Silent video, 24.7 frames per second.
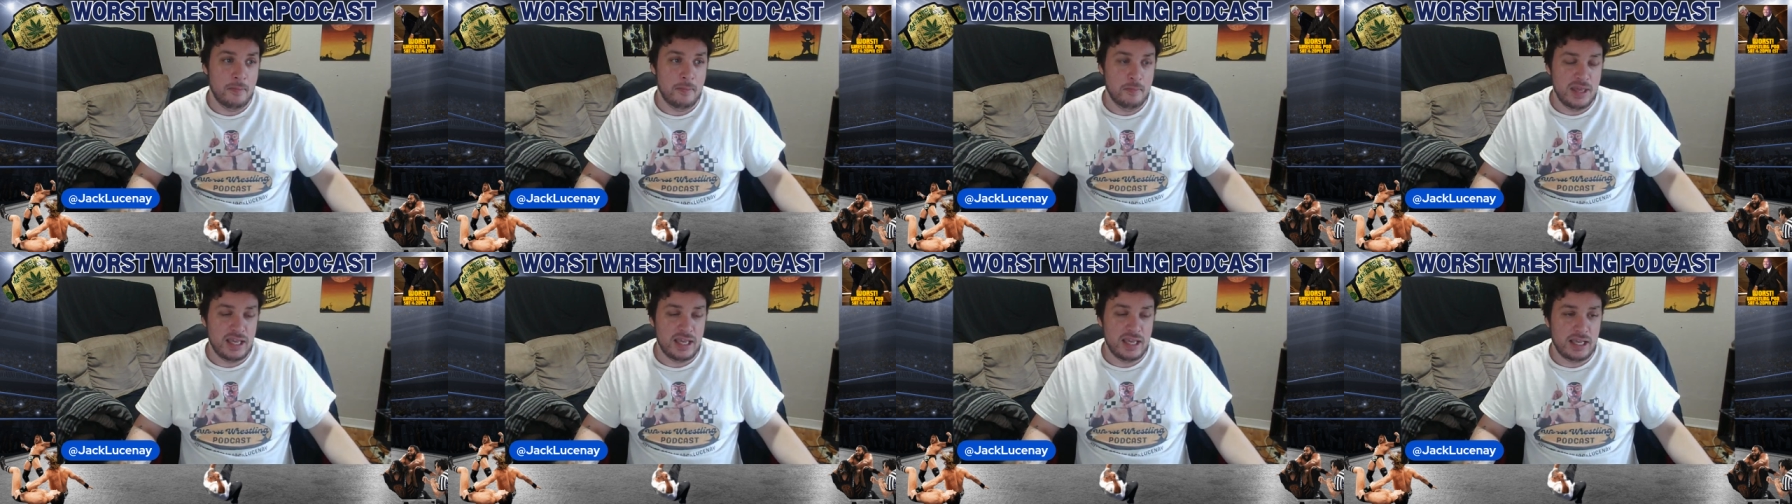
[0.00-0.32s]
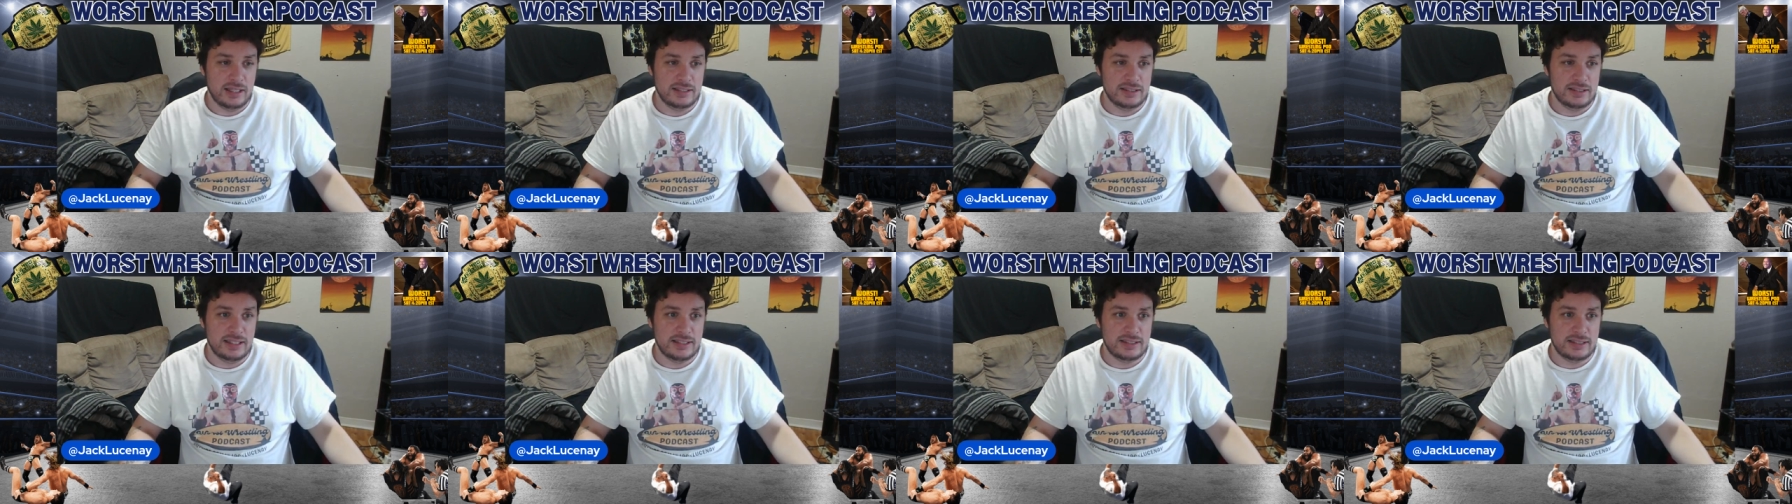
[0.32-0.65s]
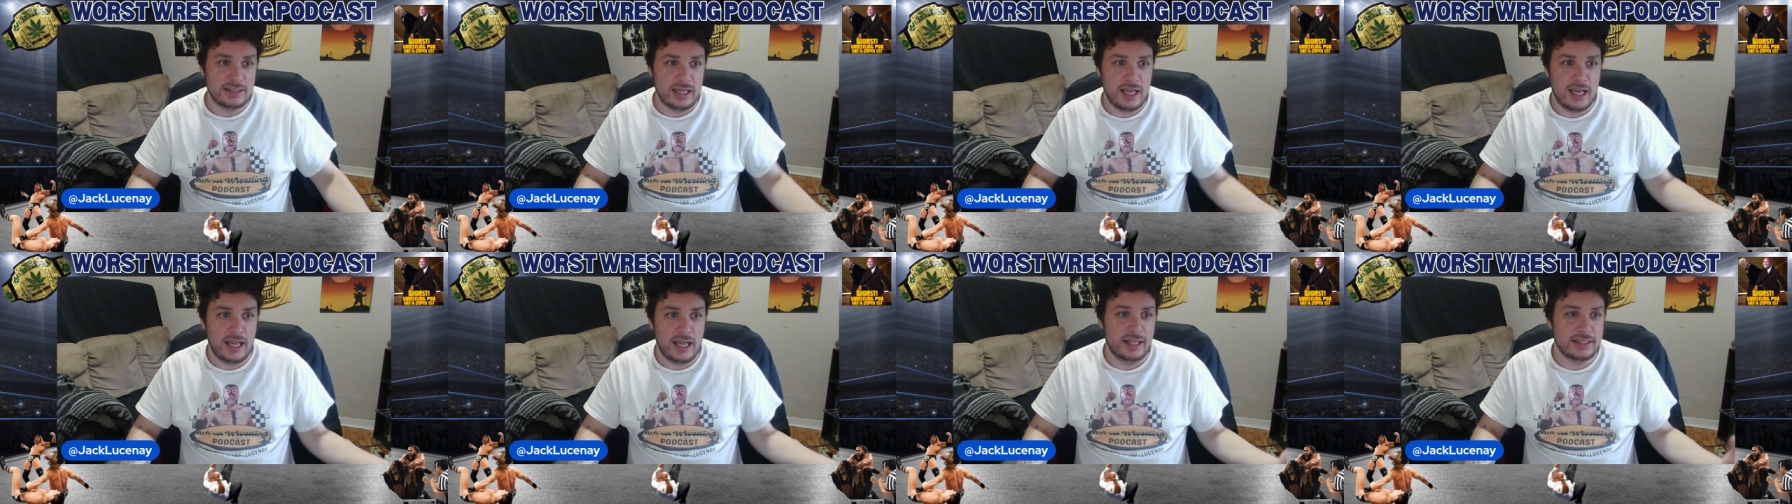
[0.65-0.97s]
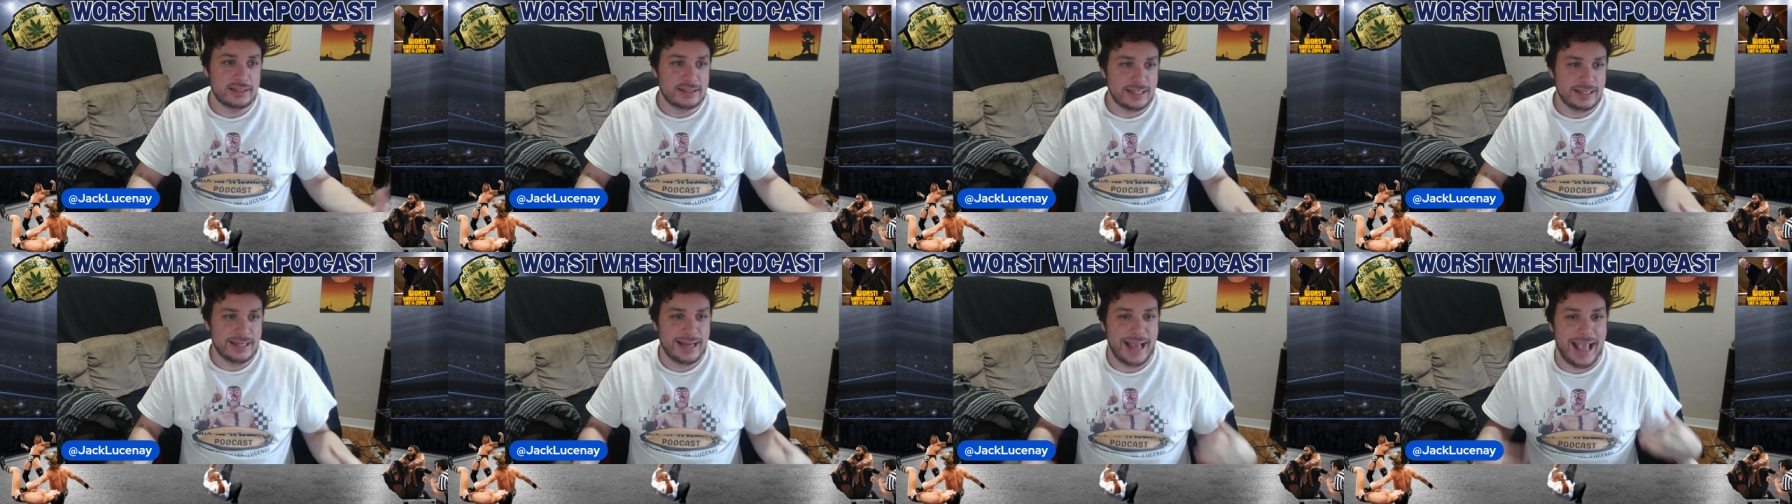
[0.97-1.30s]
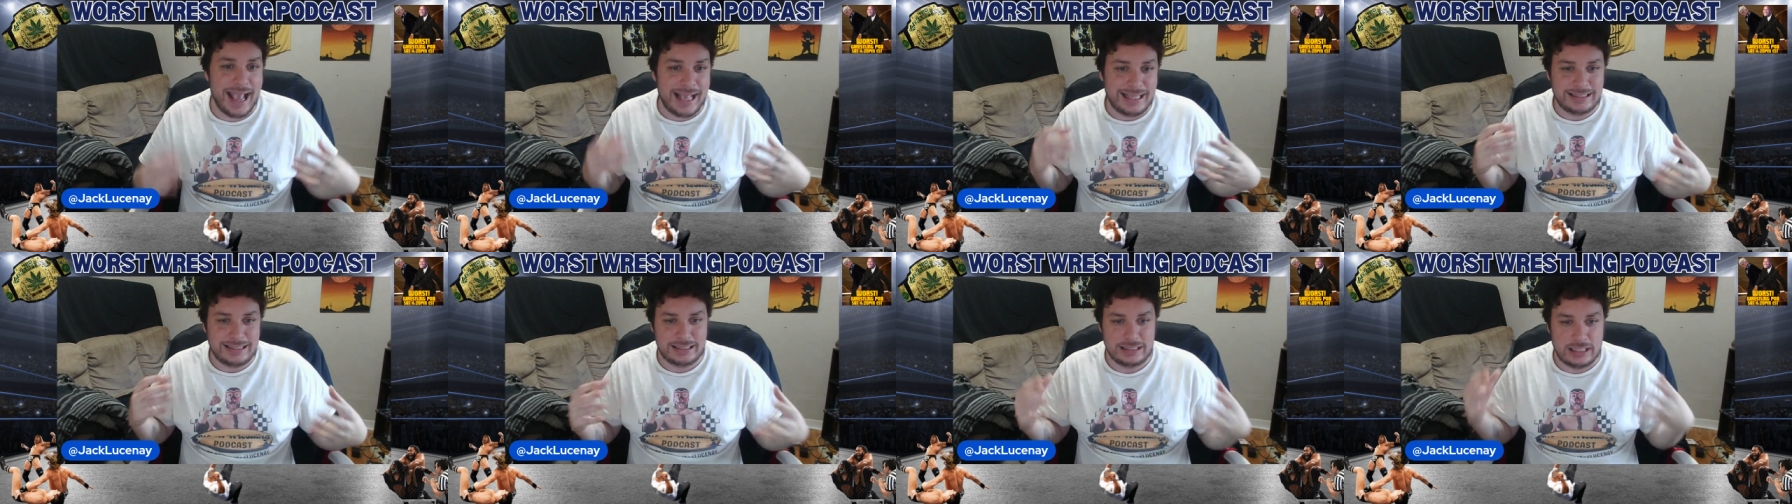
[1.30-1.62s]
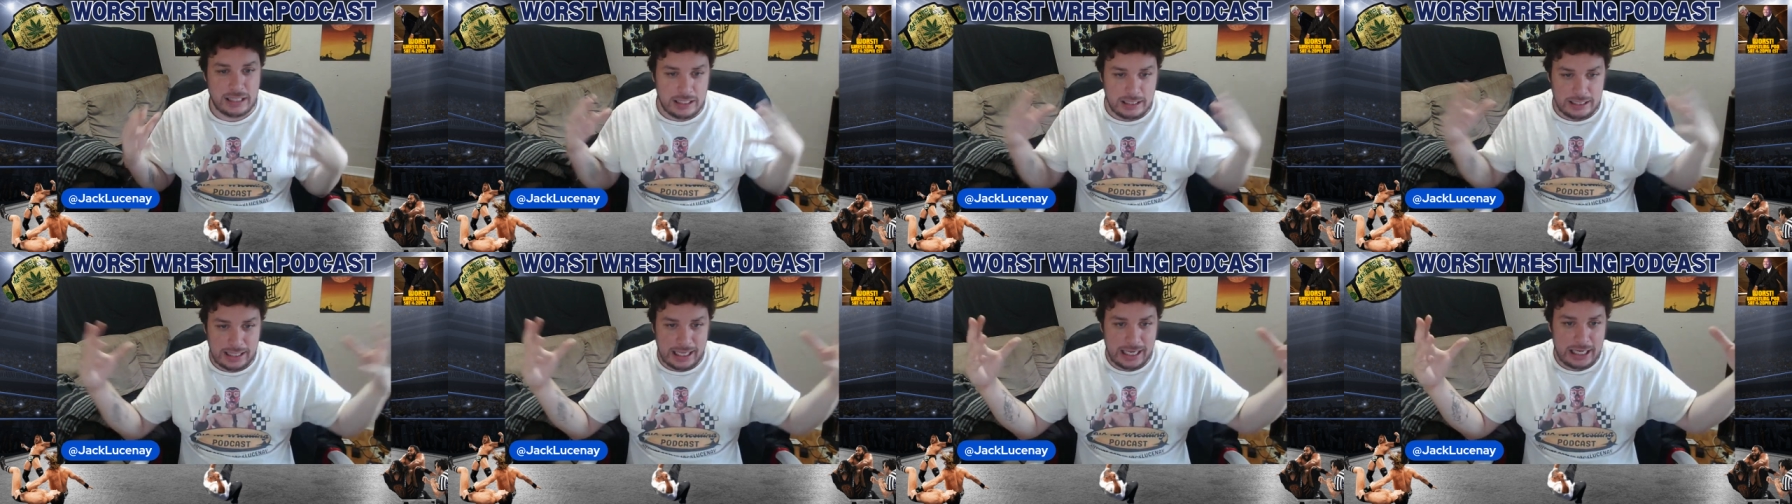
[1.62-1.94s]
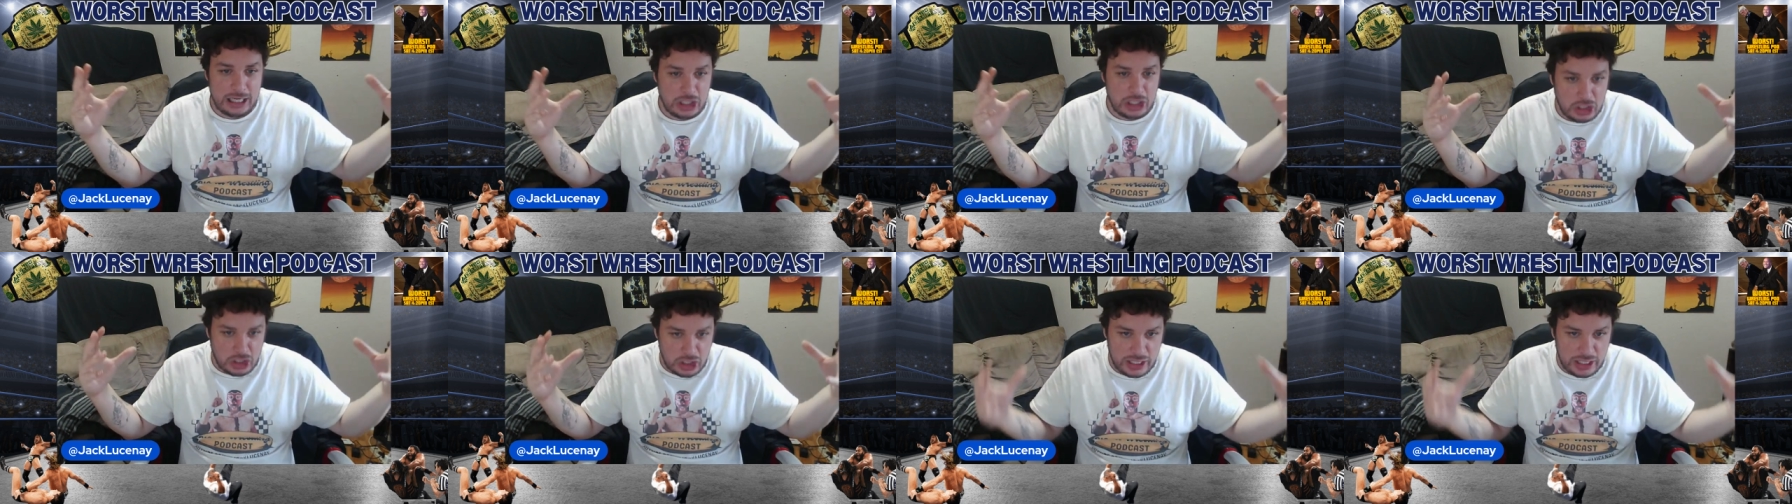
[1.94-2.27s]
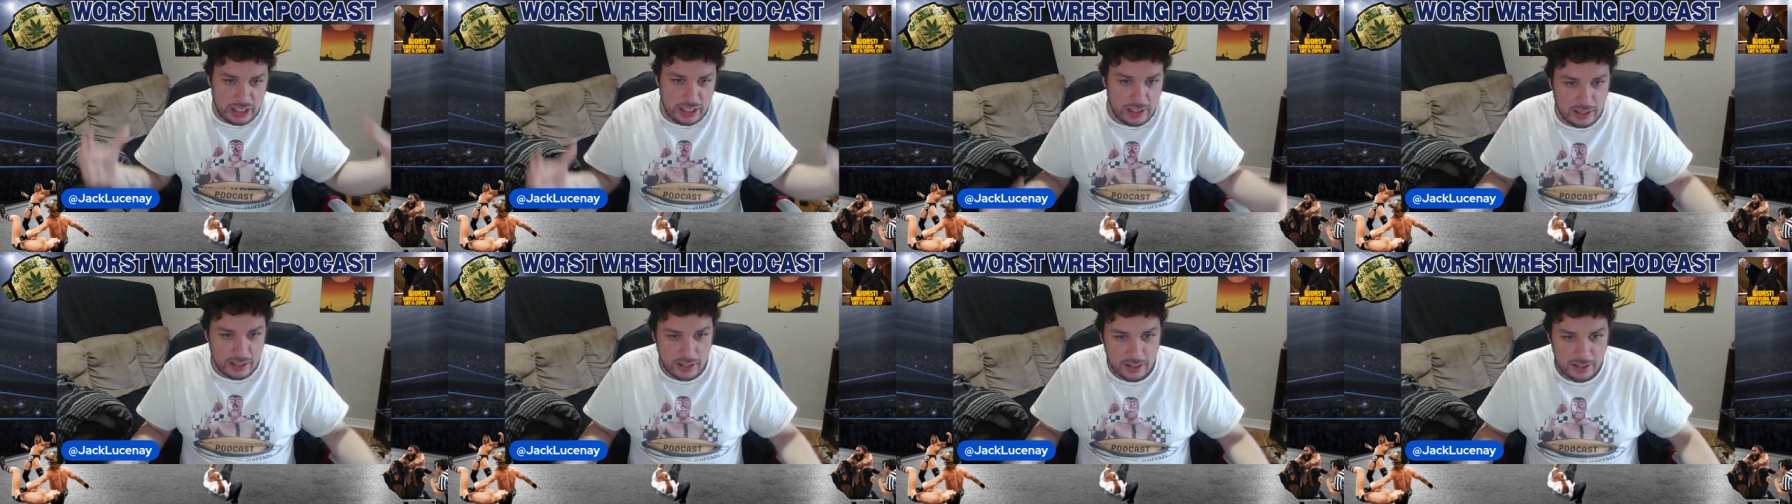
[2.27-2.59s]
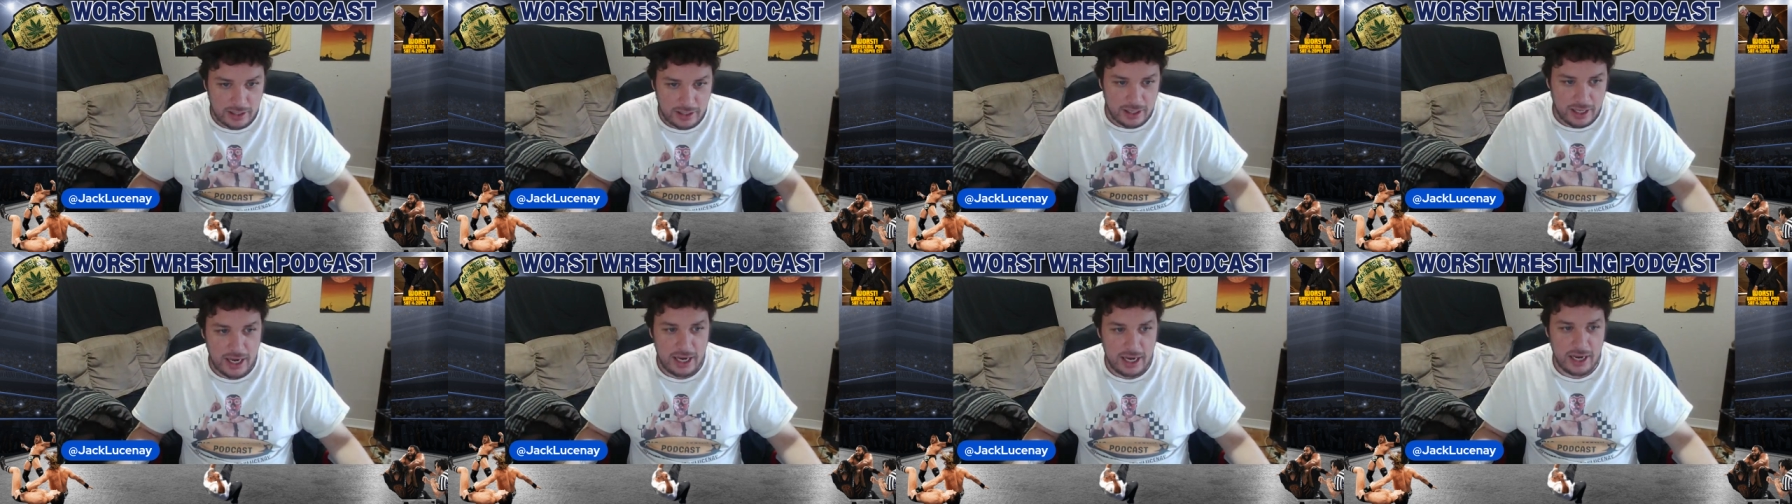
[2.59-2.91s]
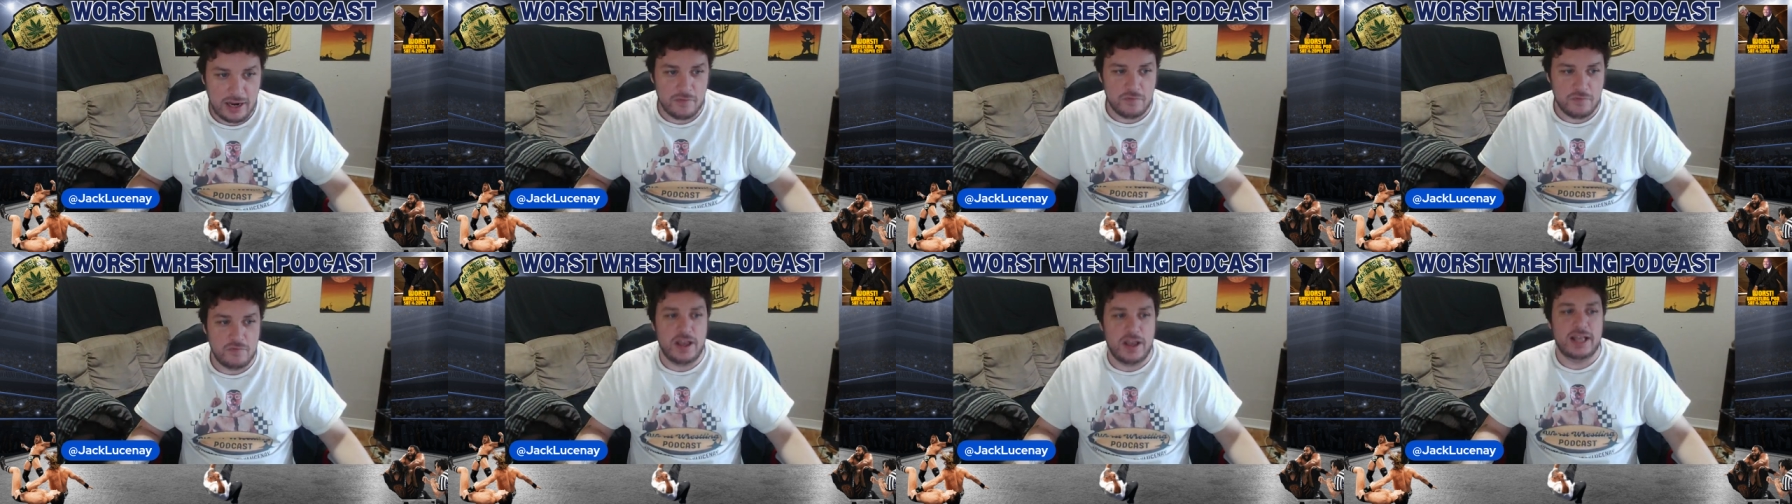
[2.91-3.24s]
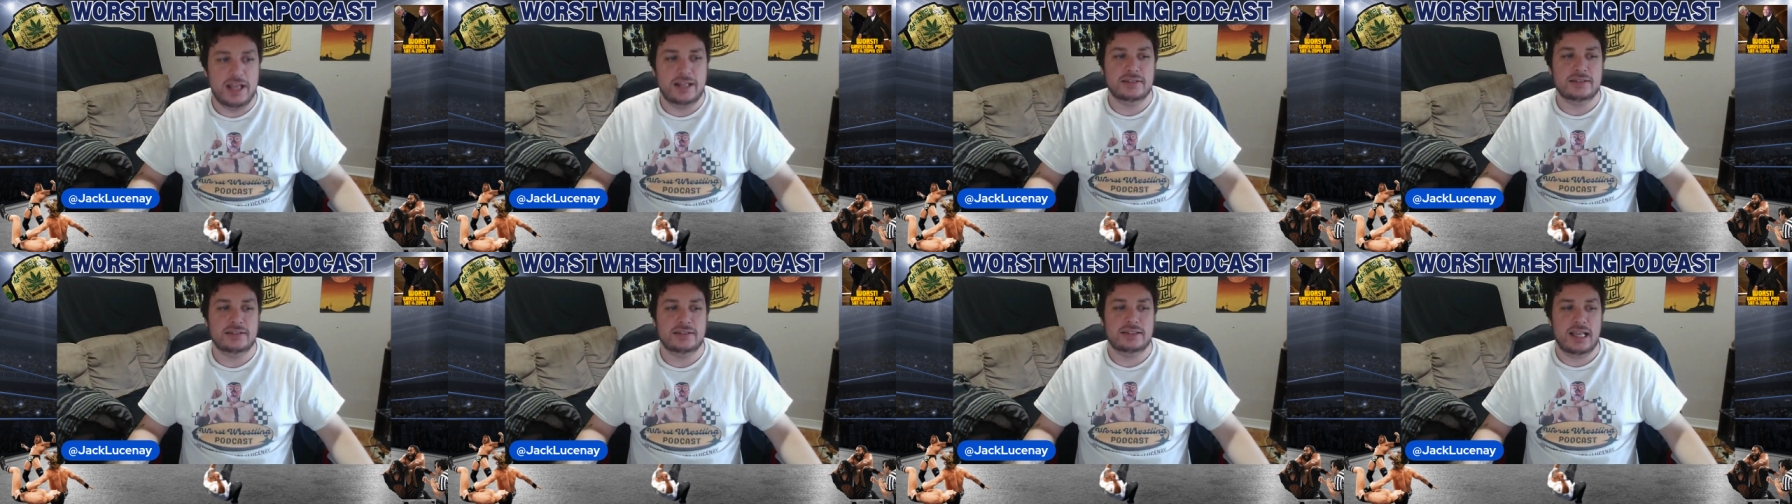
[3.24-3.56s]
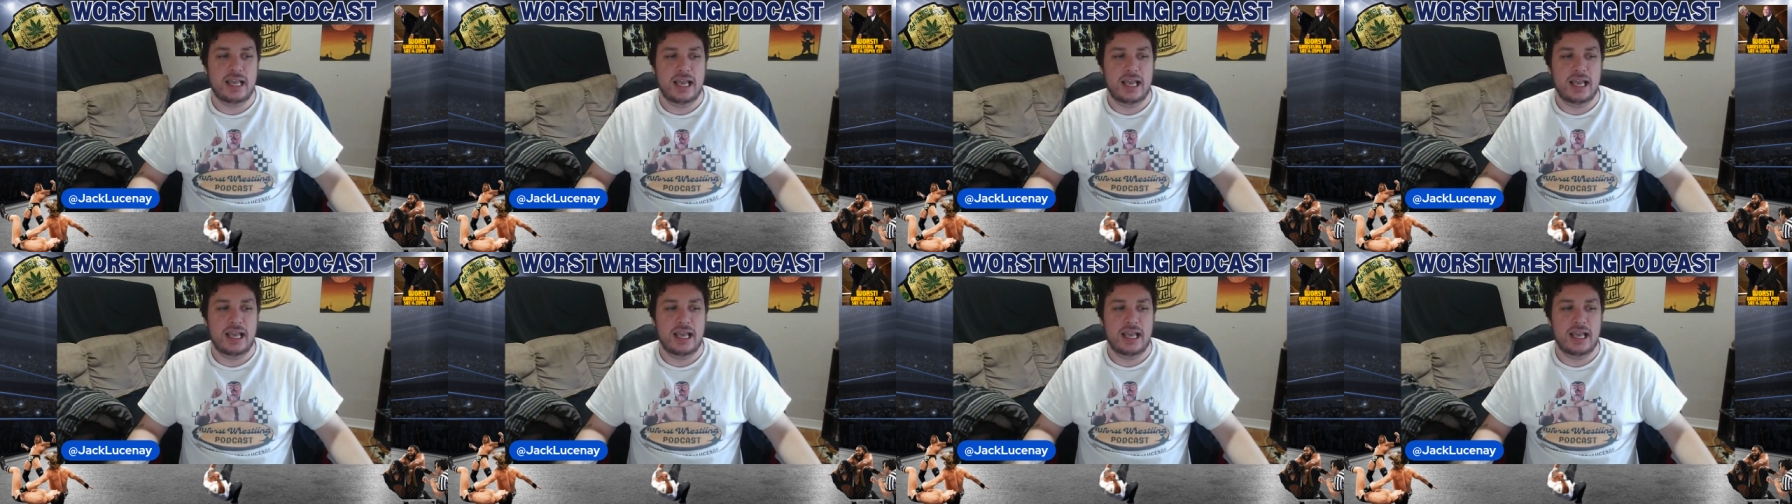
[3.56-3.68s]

because it's an escalation in events.